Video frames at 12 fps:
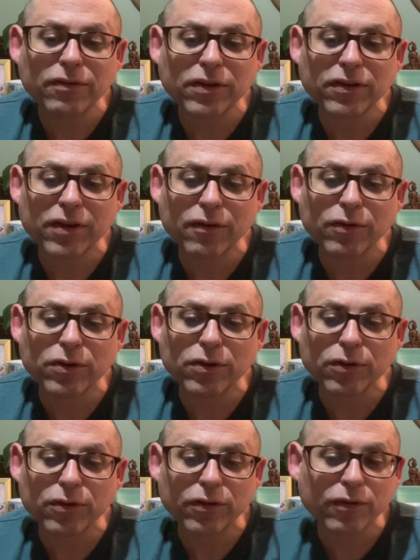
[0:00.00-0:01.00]
to sever
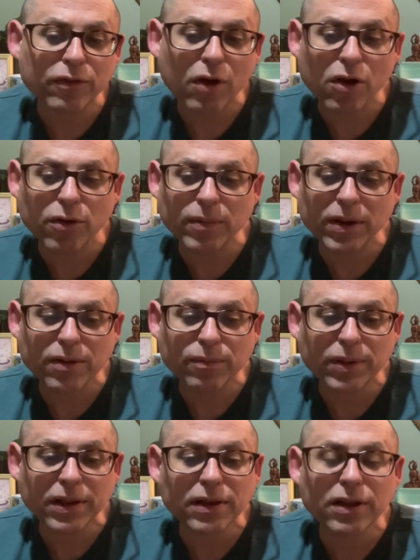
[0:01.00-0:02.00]
delusive karma
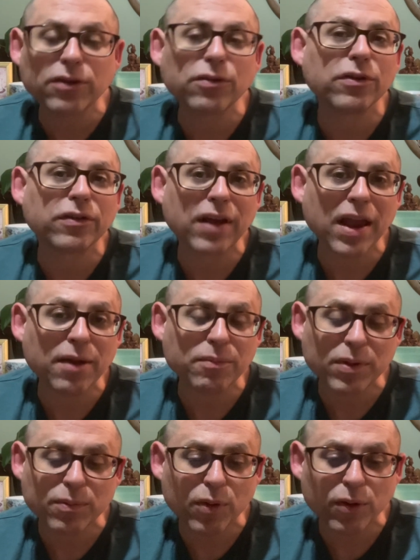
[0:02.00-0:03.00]
completely to escape
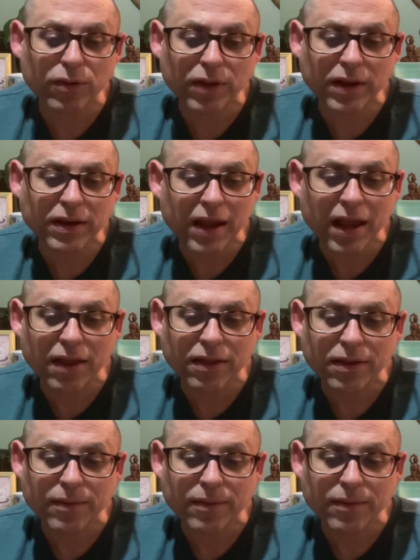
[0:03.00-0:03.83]
birth and death.